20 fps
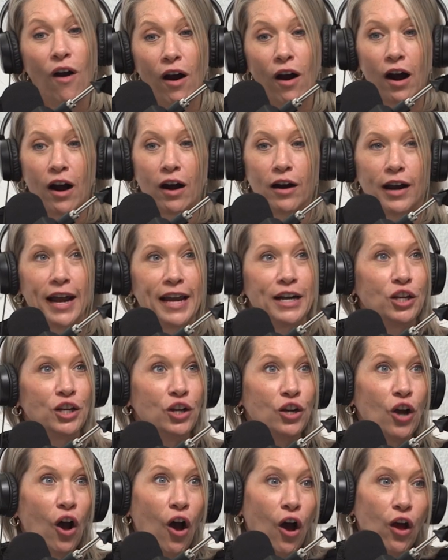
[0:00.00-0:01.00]
are, and
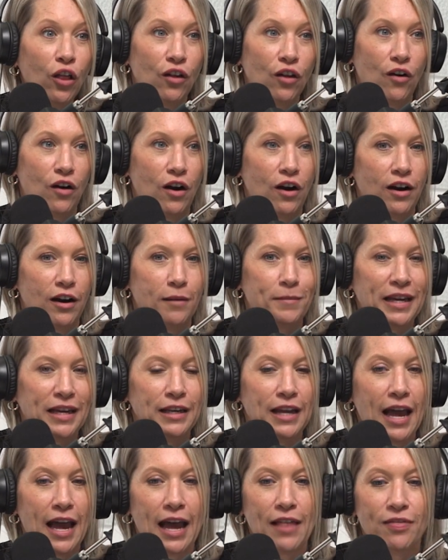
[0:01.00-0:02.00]
y'all are. I
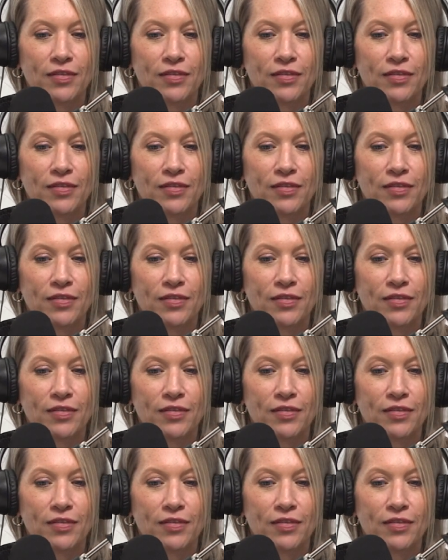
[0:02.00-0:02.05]
mean,